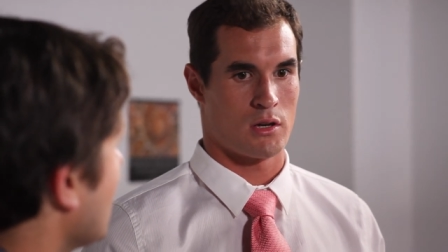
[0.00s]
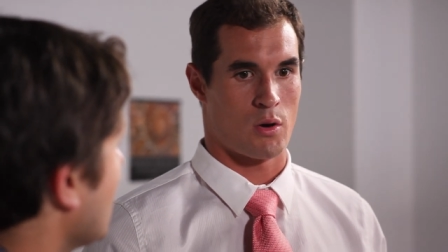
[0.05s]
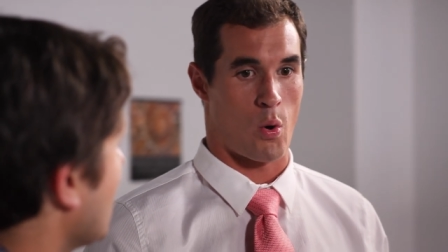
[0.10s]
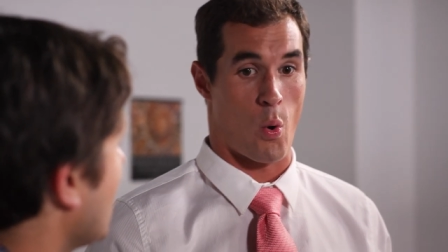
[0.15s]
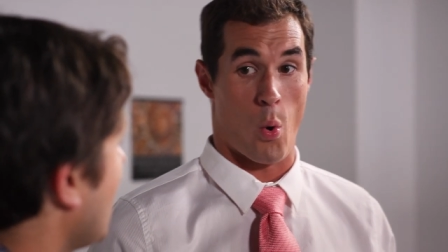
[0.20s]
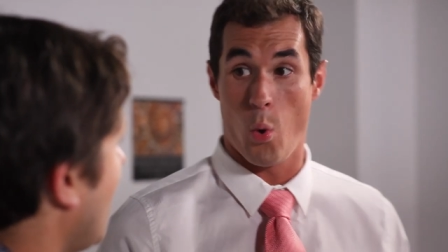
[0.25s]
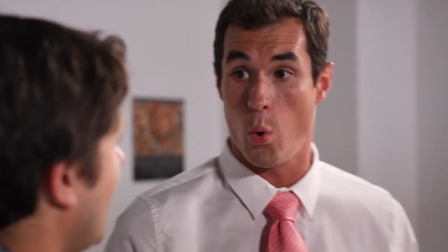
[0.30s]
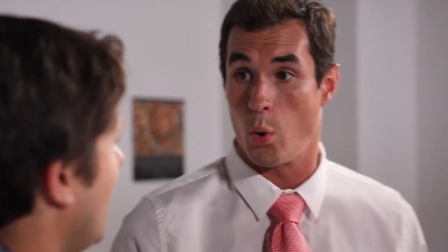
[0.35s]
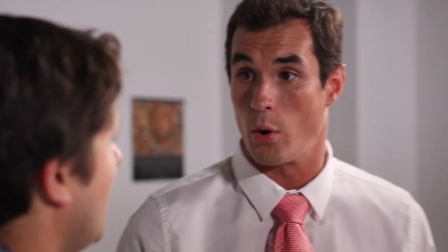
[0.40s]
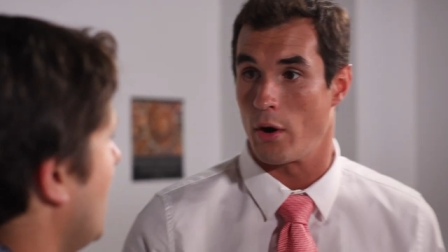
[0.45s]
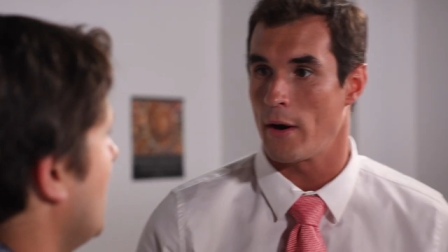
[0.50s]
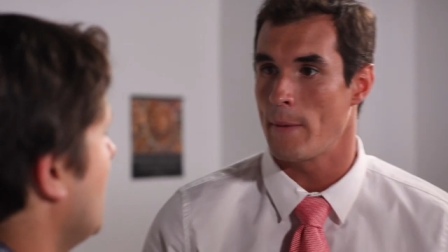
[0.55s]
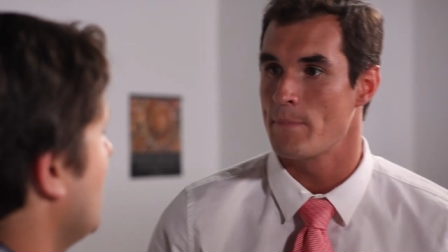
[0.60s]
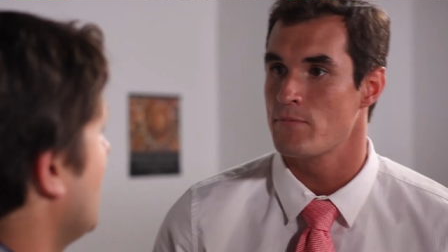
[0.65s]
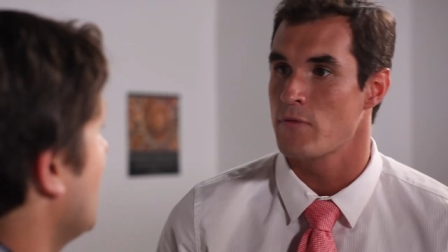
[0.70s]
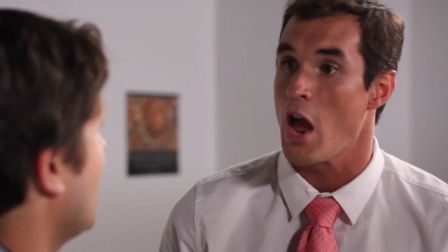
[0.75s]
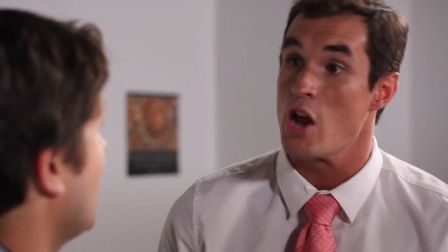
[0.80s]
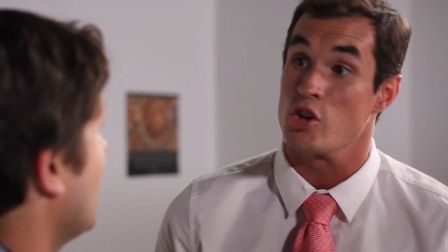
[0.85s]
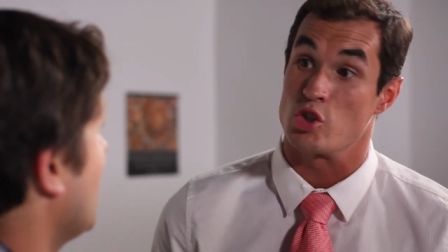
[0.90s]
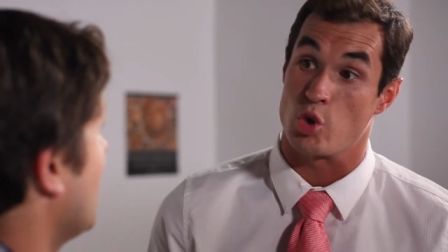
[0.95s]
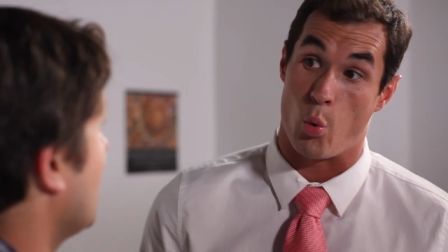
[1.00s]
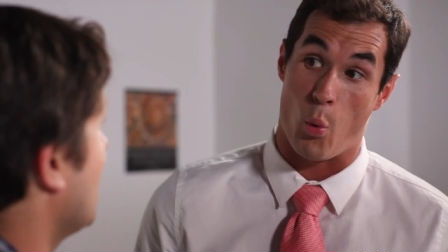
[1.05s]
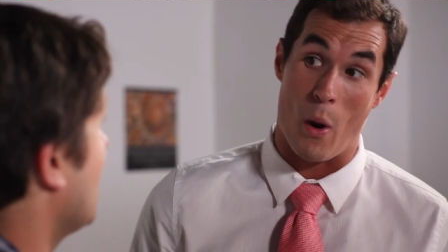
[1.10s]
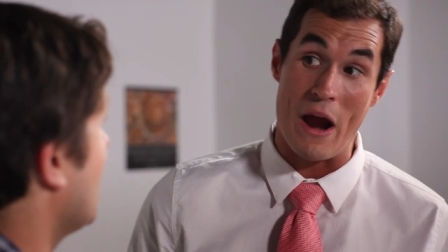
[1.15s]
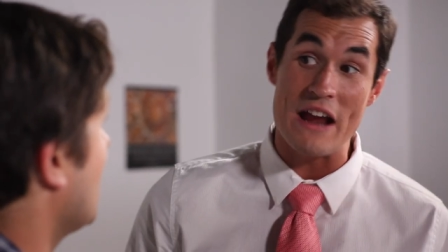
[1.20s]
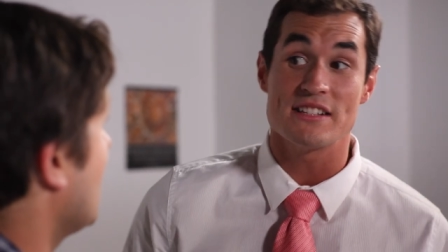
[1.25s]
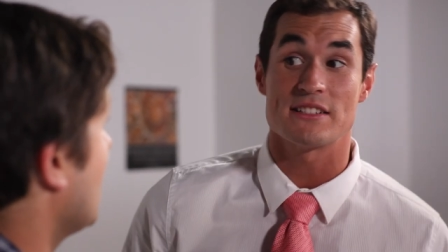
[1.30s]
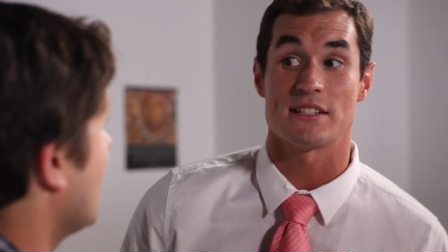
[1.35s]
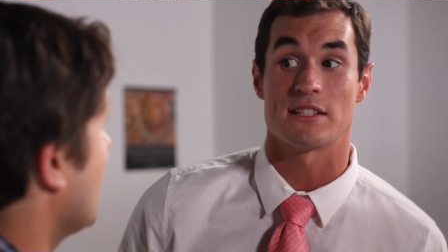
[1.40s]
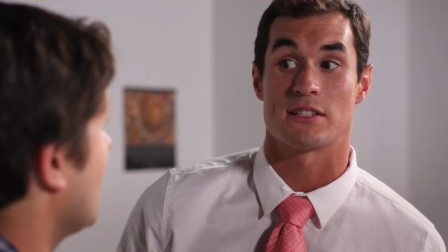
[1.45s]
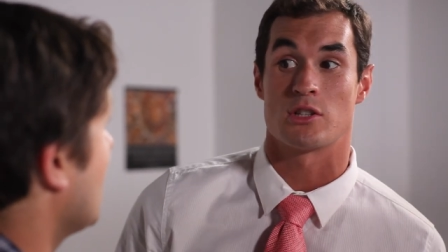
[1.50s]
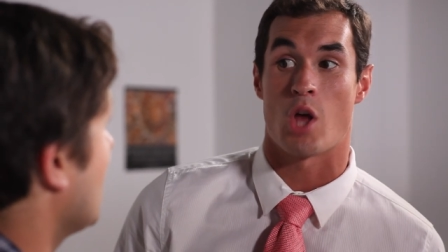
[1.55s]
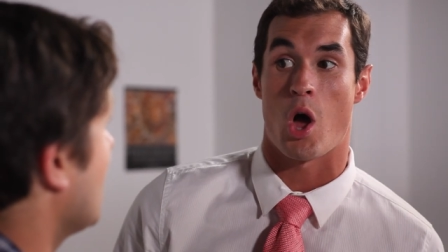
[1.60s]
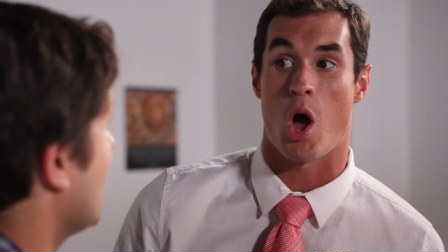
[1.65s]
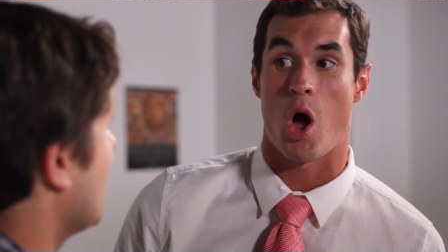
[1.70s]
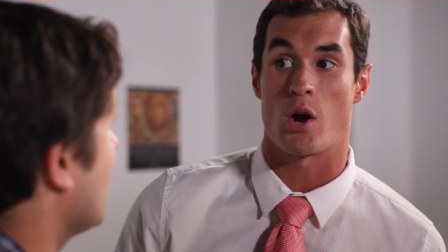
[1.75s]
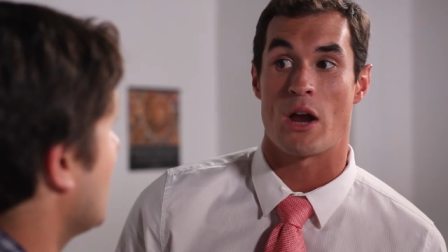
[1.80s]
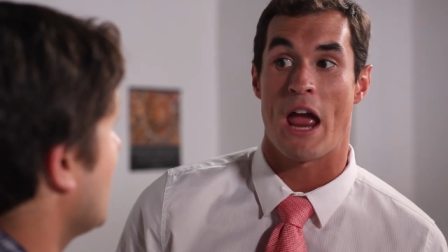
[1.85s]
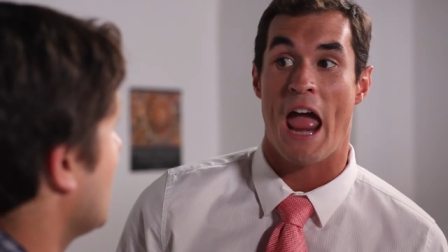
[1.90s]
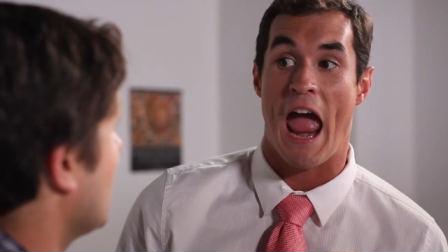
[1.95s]
or twice as
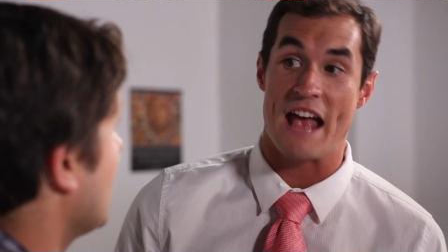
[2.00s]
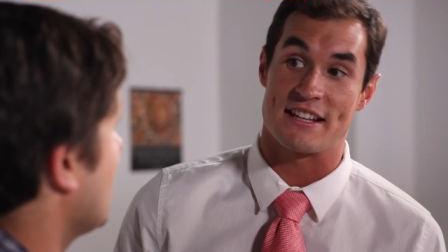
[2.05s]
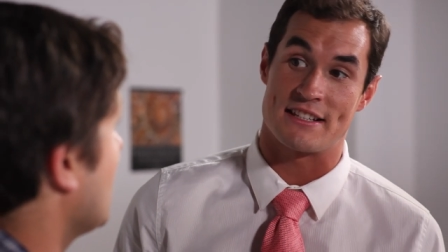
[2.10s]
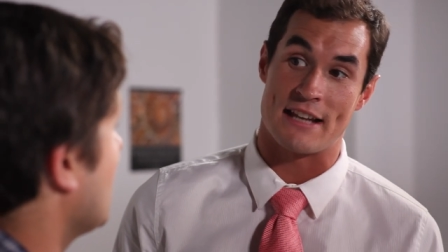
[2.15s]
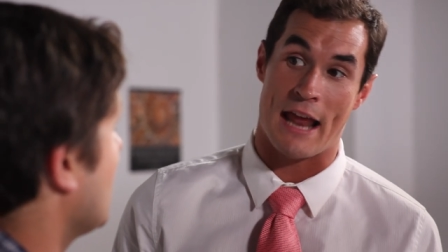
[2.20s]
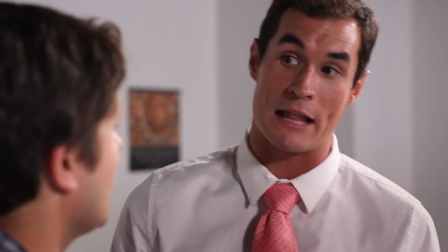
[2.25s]
long as an